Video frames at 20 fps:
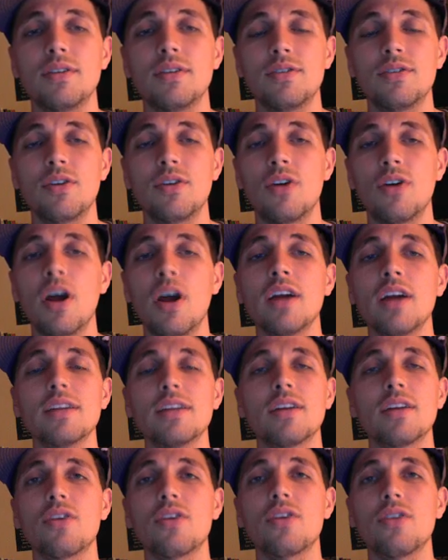direct
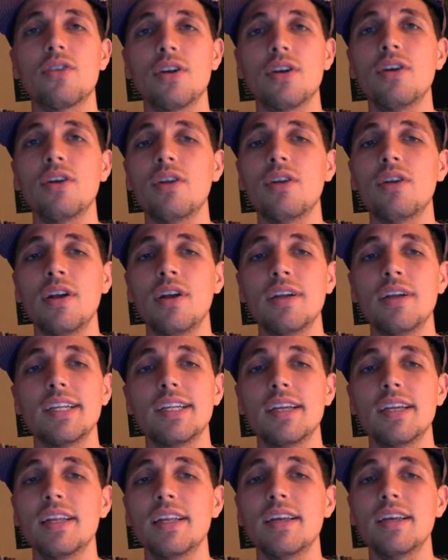and clear, and I
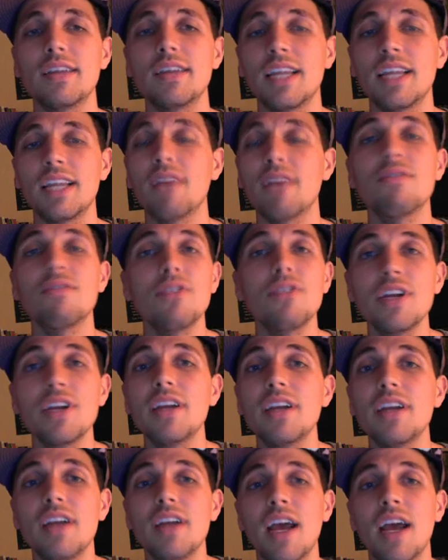said he could never
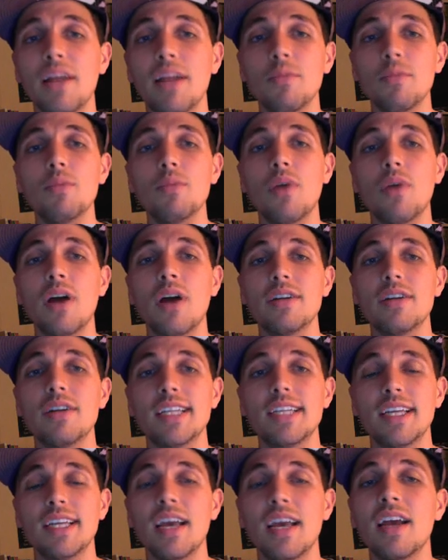eat animal
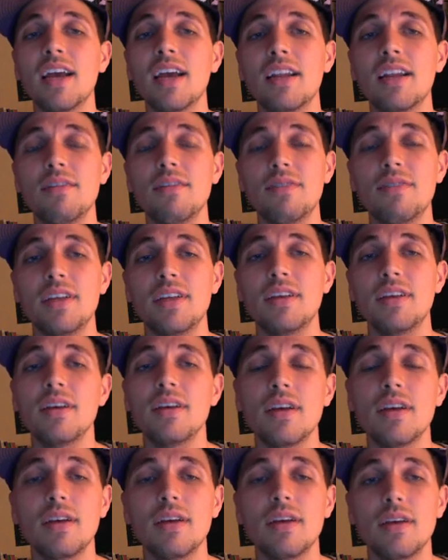products again if he,
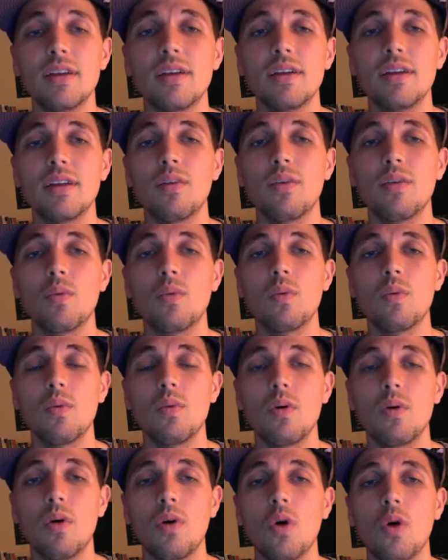you know,
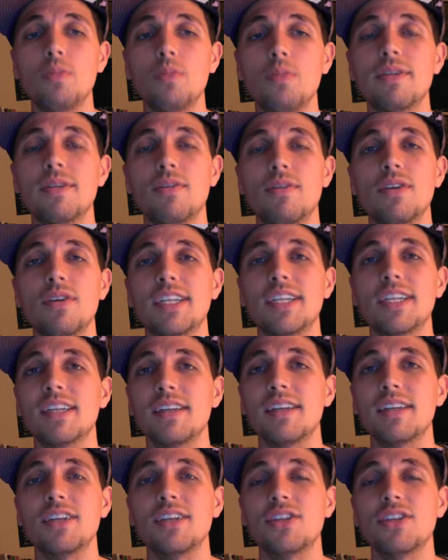hopes for his
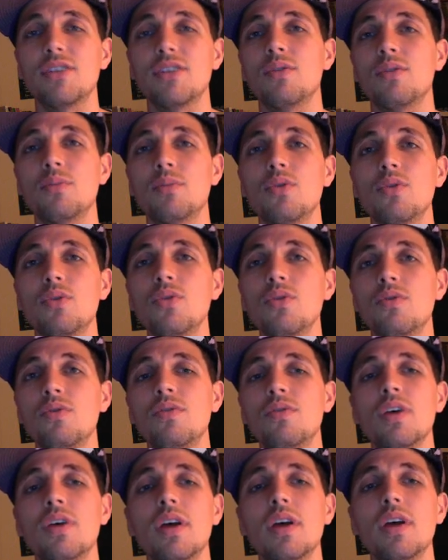condition to
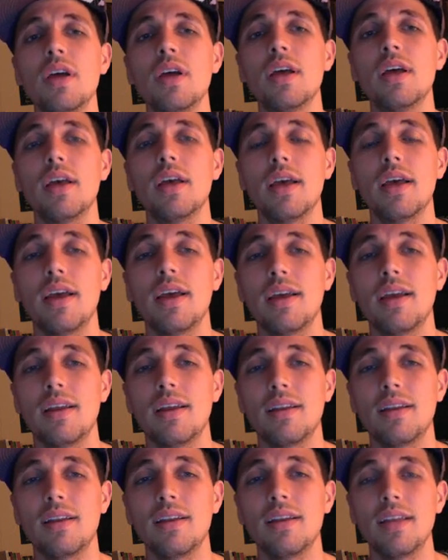improve.
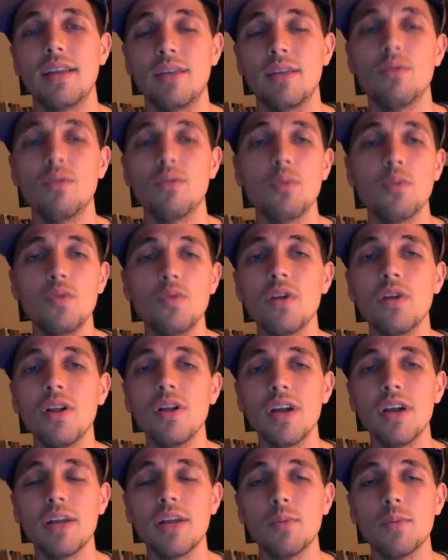And he removed
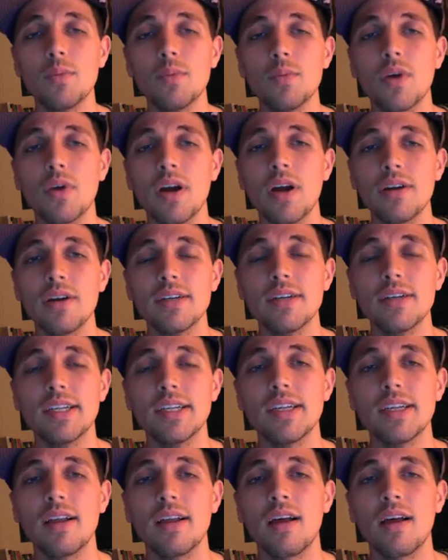all animal
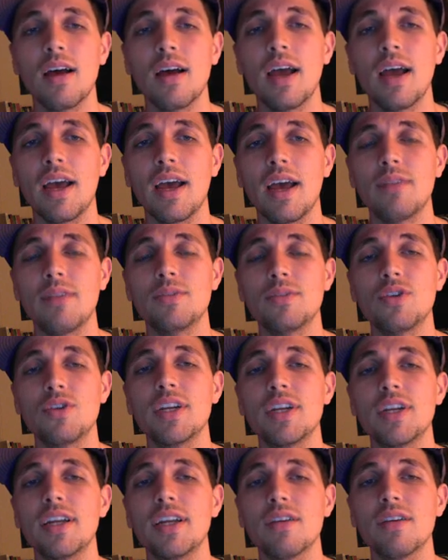products. I had him
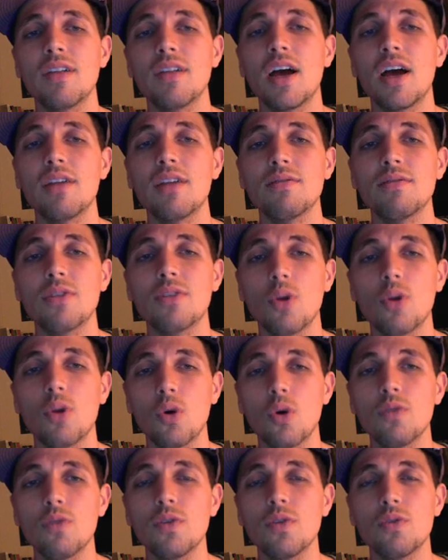drinking a lot of
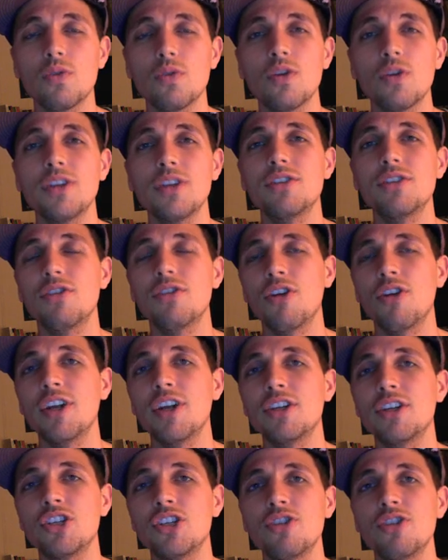chlorophyll-rich
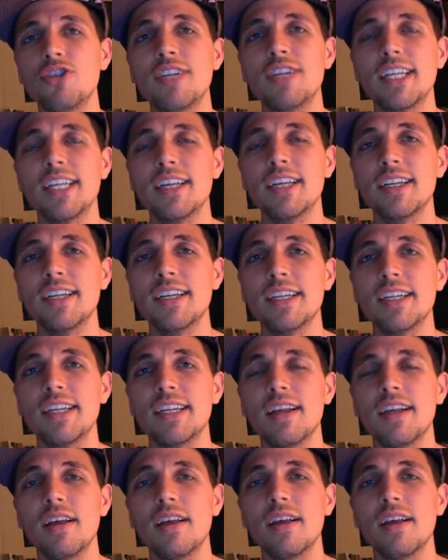green juices,